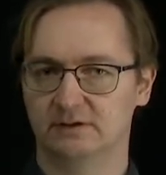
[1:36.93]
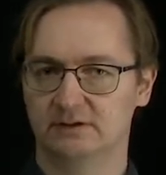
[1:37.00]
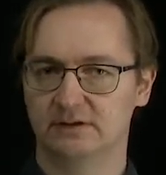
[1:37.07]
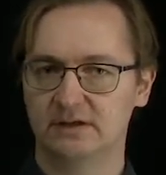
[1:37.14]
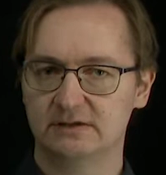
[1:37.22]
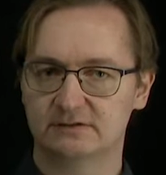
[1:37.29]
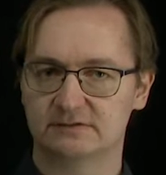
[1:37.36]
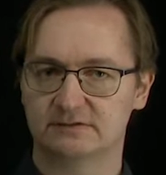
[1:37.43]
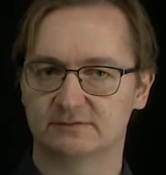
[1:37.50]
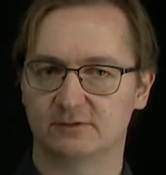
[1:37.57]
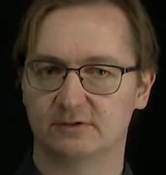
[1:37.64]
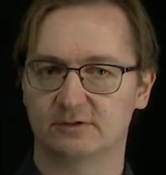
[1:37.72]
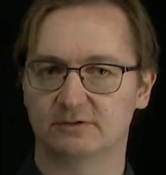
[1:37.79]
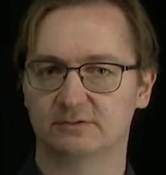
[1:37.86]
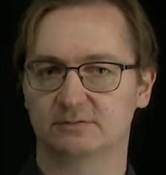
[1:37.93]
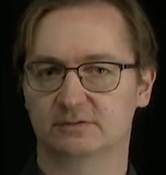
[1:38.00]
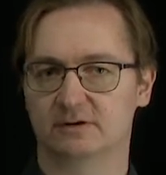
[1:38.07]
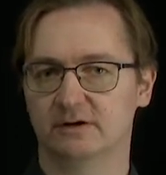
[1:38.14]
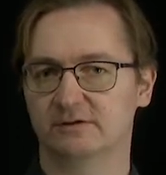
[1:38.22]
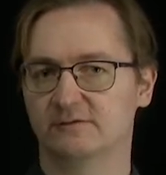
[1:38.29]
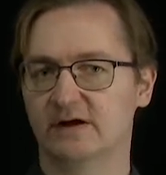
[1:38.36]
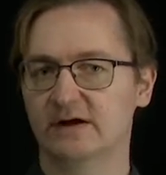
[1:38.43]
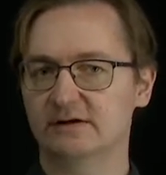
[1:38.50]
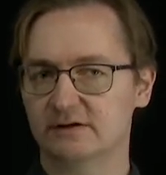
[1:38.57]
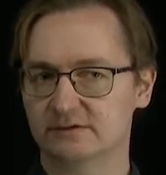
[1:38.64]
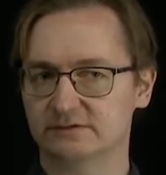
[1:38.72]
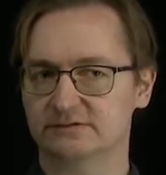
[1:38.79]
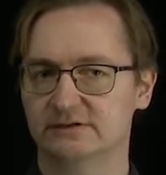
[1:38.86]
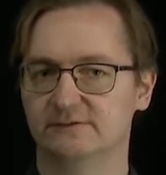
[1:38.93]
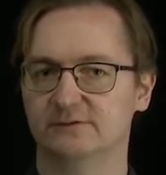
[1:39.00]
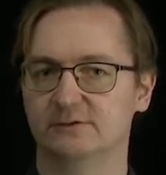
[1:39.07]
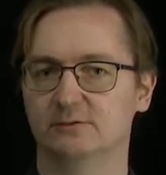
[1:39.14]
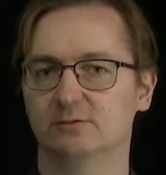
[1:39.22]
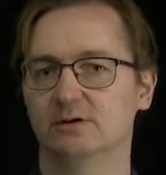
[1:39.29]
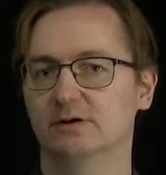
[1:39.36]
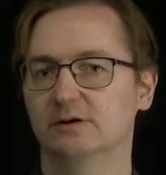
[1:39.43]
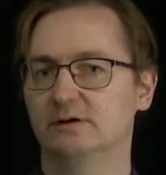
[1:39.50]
hints for kind of errors if you